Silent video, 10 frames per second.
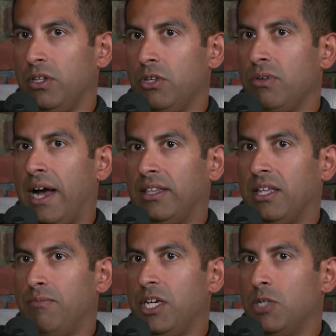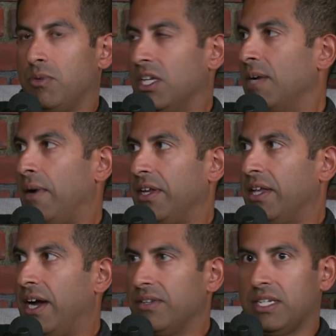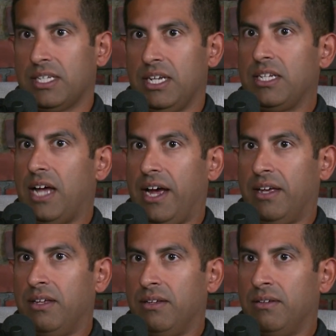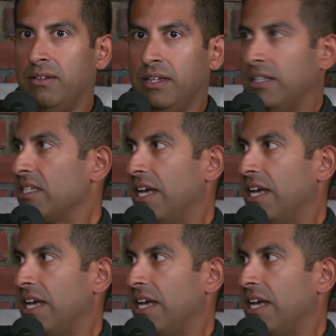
you got the impeachment to come out of the House, it's going to die in the yeah.